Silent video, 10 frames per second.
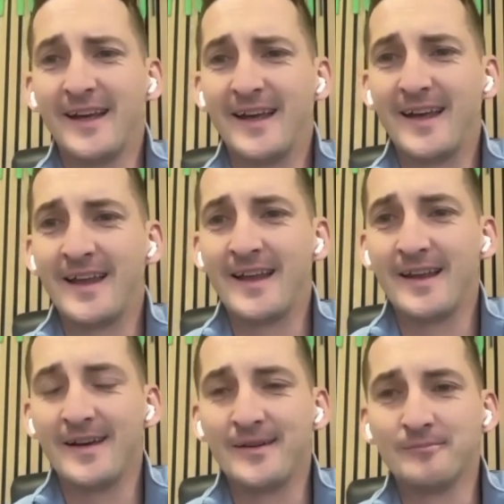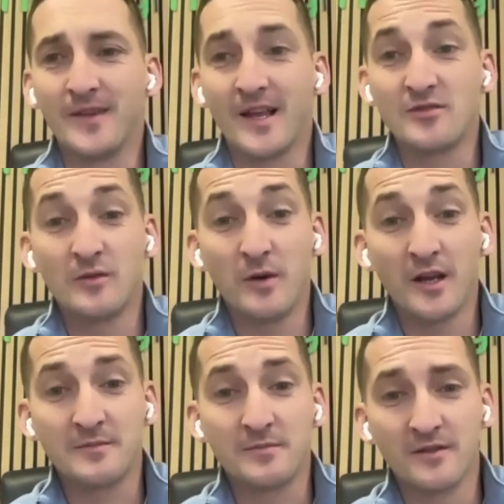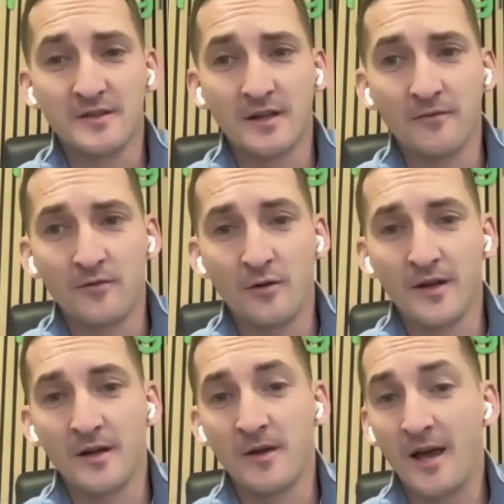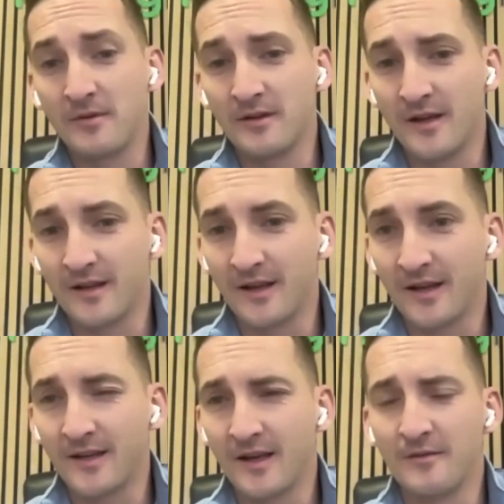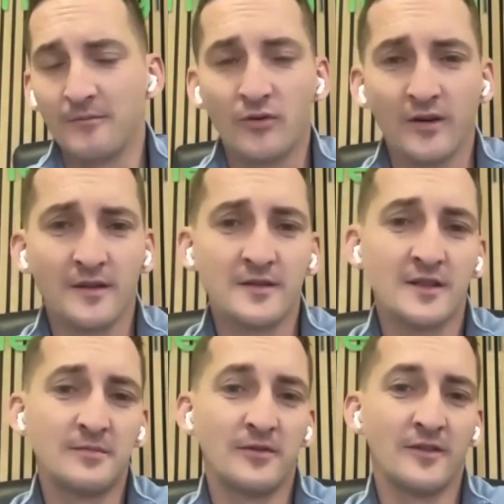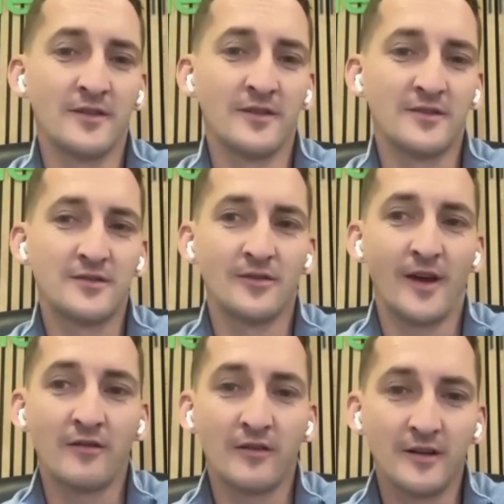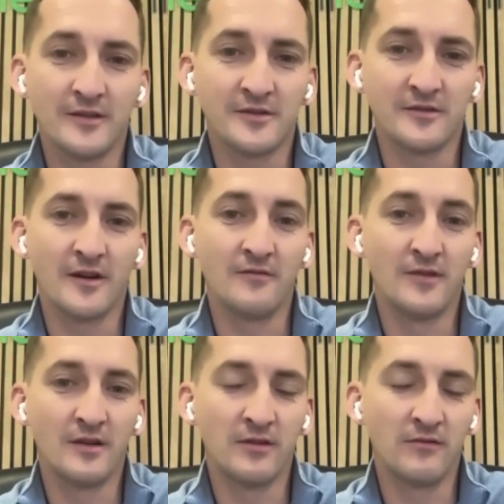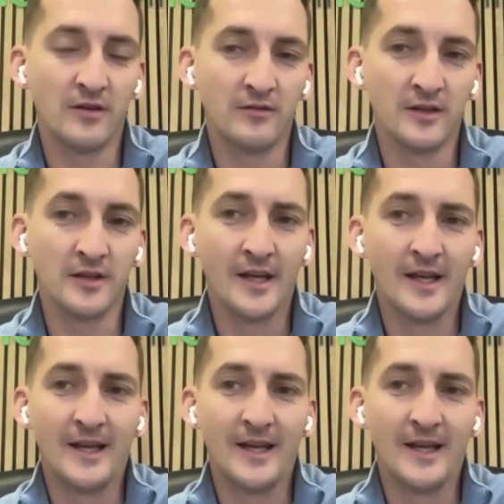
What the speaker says: And that's where my experience comes from, and I'm happy that I can bring this experience to agriculture, a very, very